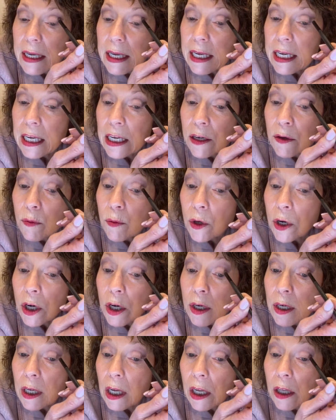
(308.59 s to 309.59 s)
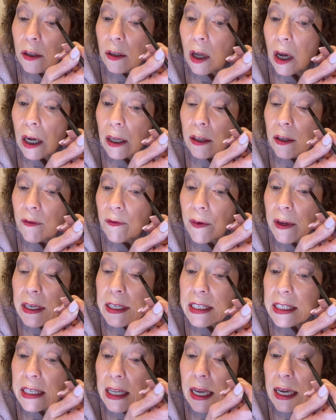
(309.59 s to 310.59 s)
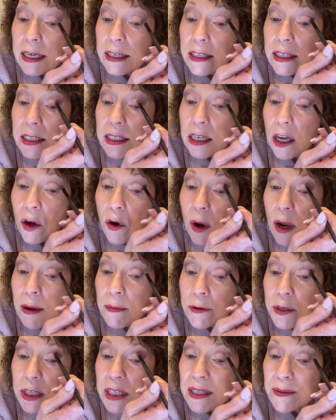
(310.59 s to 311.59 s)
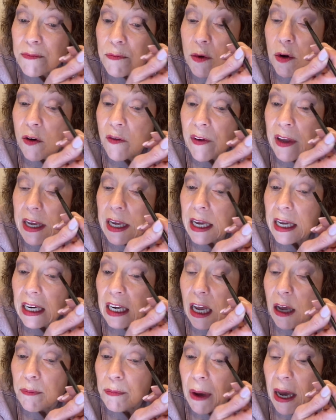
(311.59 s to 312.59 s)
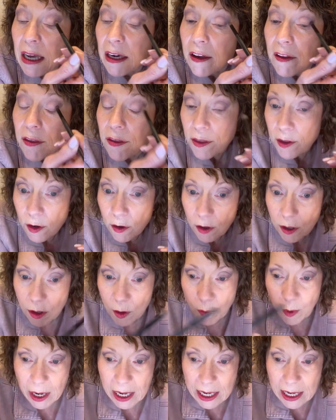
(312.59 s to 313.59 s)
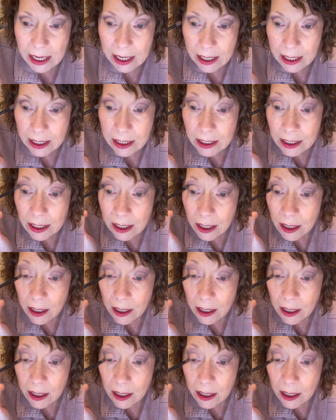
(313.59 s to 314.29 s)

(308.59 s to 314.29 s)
inward along the fence line. So I'm just moving it about 1/3 of the way in.